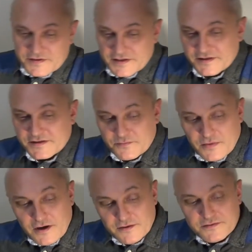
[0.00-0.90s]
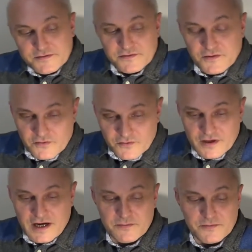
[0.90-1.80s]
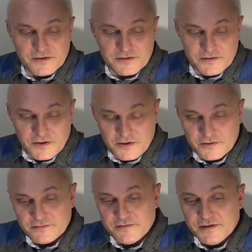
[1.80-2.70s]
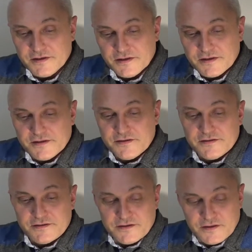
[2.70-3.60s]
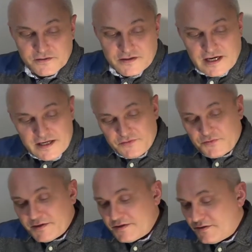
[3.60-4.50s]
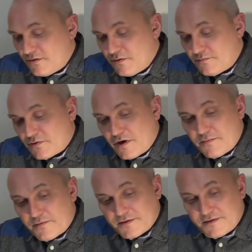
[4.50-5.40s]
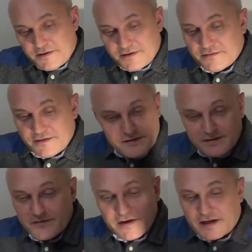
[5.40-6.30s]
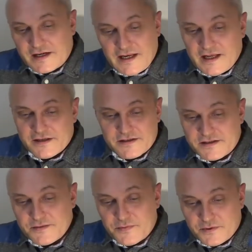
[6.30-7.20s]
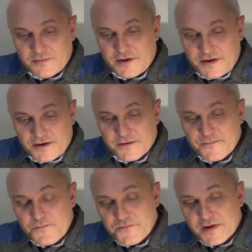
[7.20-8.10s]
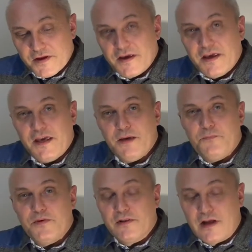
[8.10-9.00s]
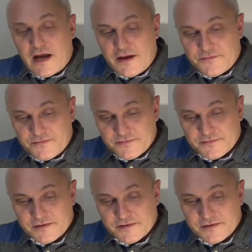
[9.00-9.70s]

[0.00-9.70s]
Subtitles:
It's about no government, no countries, no property. It's a very clear, simple meaning. Hippie life.